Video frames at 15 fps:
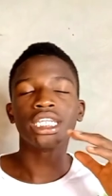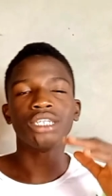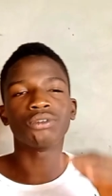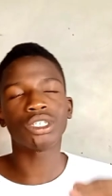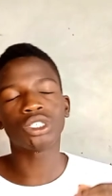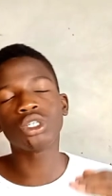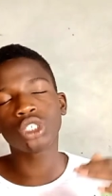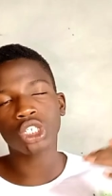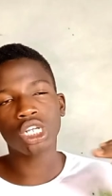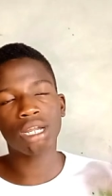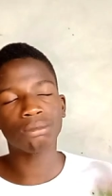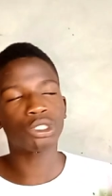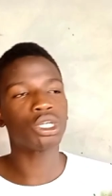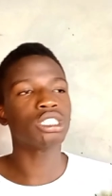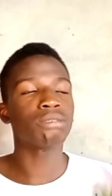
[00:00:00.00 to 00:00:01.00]
The resolution I'm
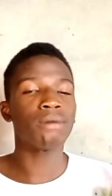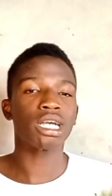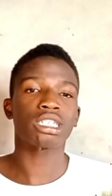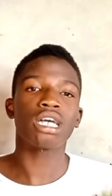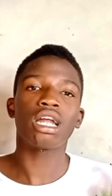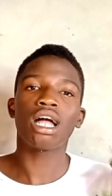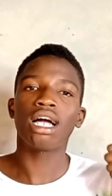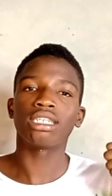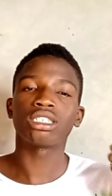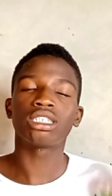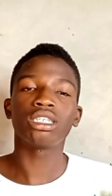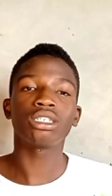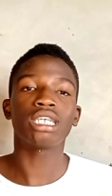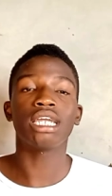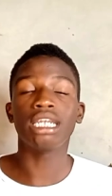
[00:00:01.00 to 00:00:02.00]
sure is maxed out at
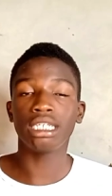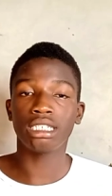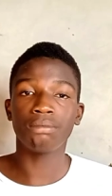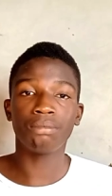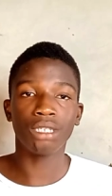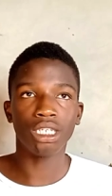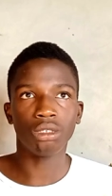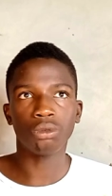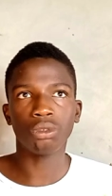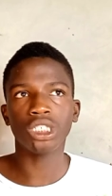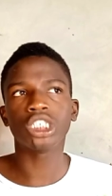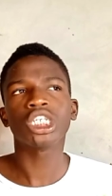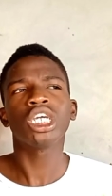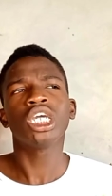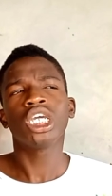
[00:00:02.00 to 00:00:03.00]
1080p, which
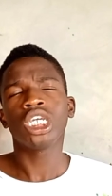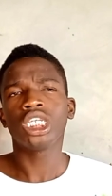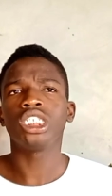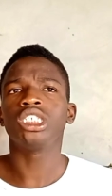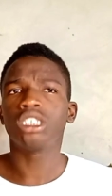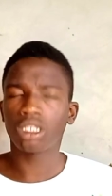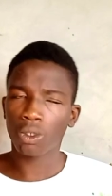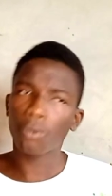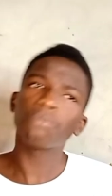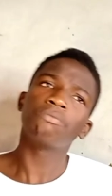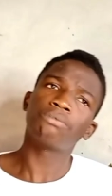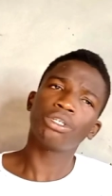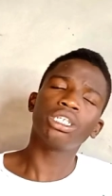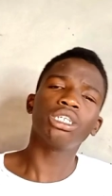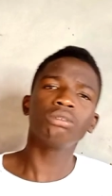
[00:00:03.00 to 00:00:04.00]
is
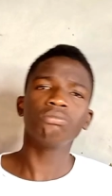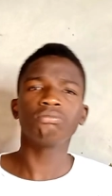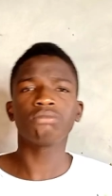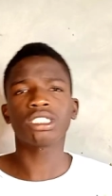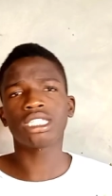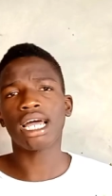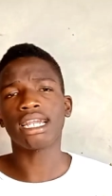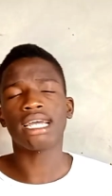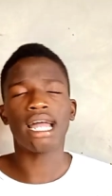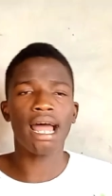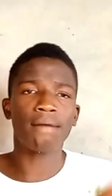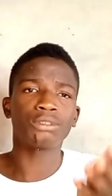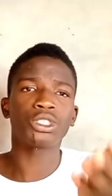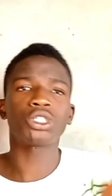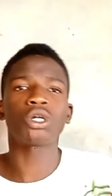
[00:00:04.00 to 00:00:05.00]
pretty standard.
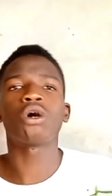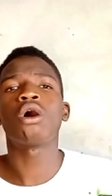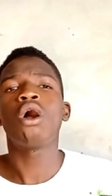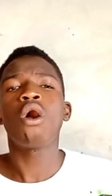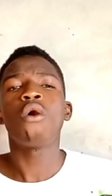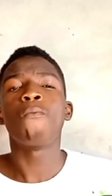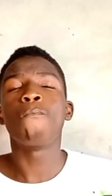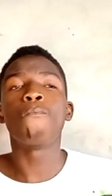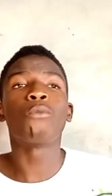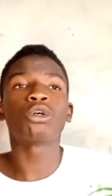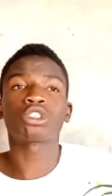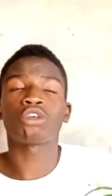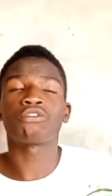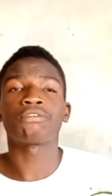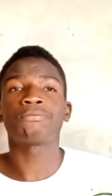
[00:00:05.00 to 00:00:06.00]
I'm sure most
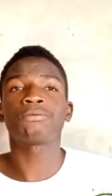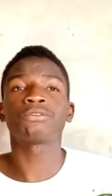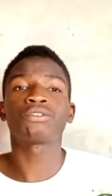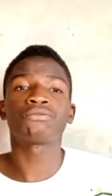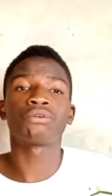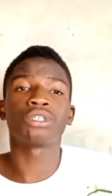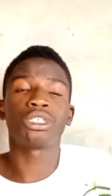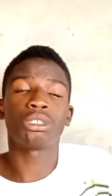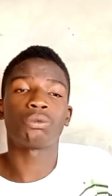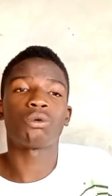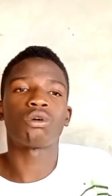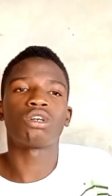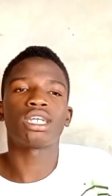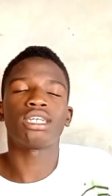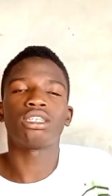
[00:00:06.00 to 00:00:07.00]
of the people's phone in the
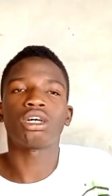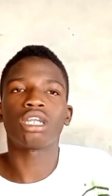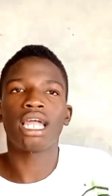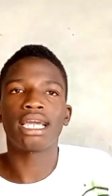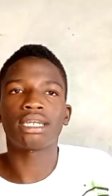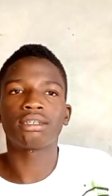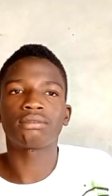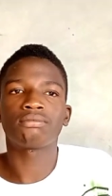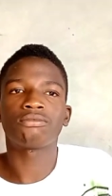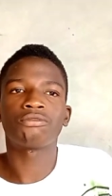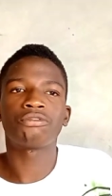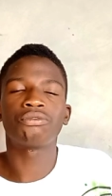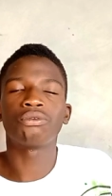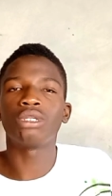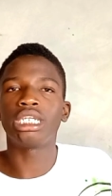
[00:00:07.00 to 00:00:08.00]
world are not like
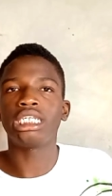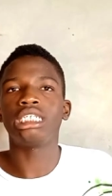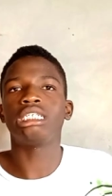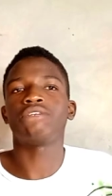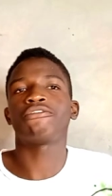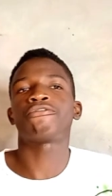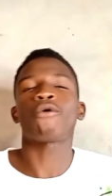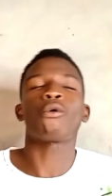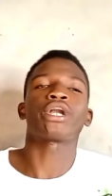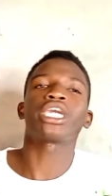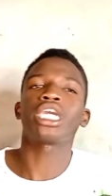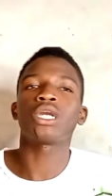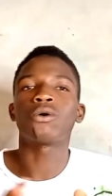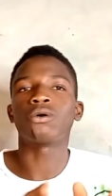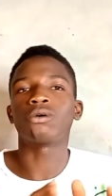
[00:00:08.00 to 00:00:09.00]
fully
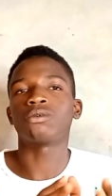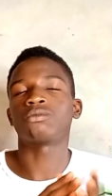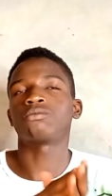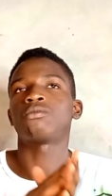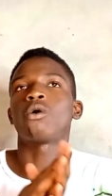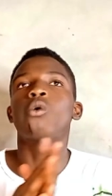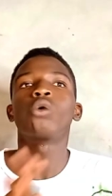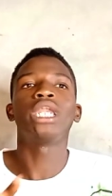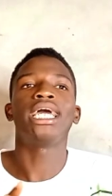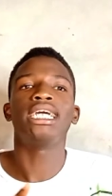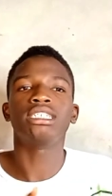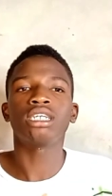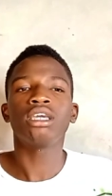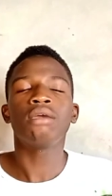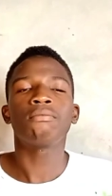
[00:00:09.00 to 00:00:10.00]
4K or
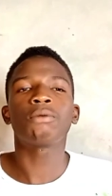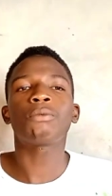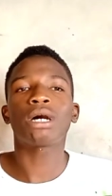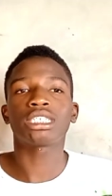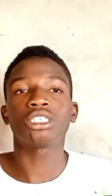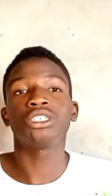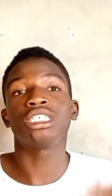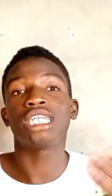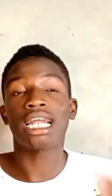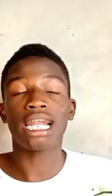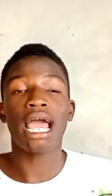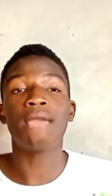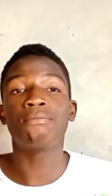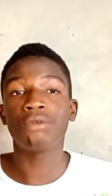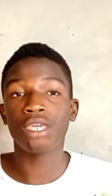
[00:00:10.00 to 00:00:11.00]
OLED. People are using an
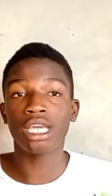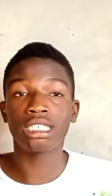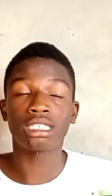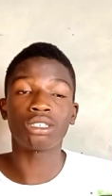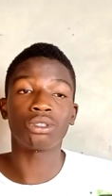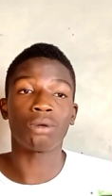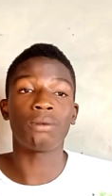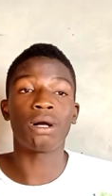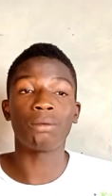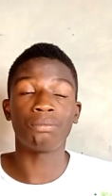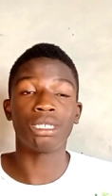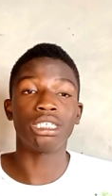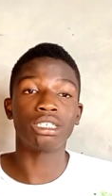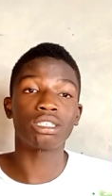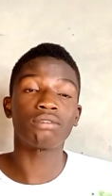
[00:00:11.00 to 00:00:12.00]
IPS normal
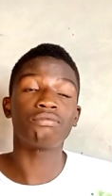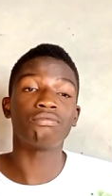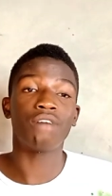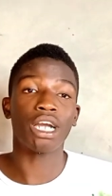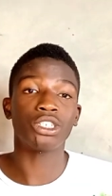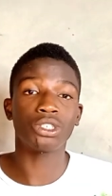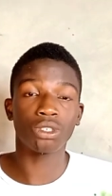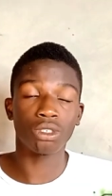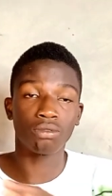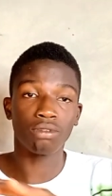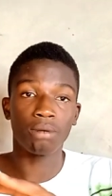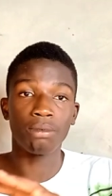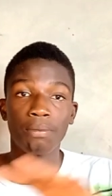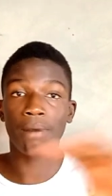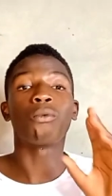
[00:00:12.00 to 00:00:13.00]
based version of
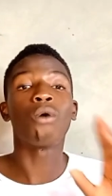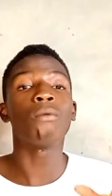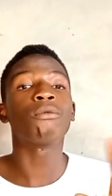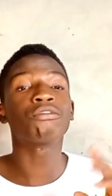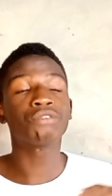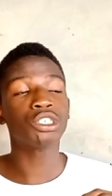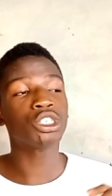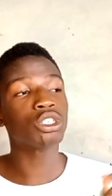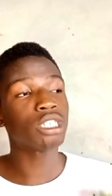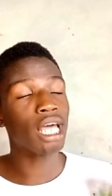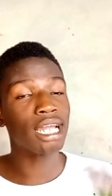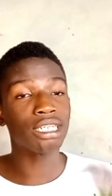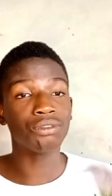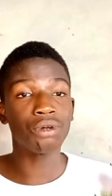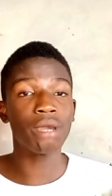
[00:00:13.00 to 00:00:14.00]
it. one more feature that
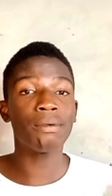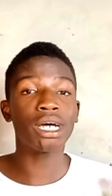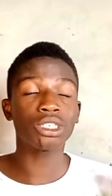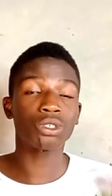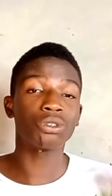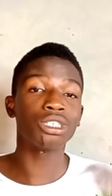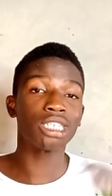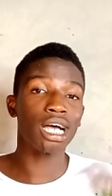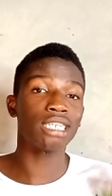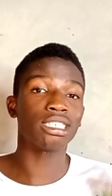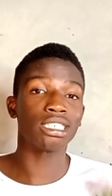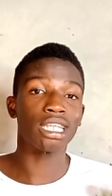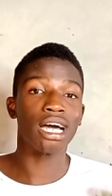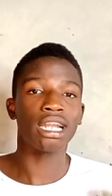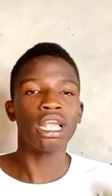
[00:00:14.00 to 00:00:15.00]
the Ray-Ban Stories has is
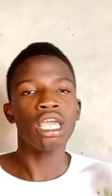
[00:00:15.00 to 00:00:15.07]
that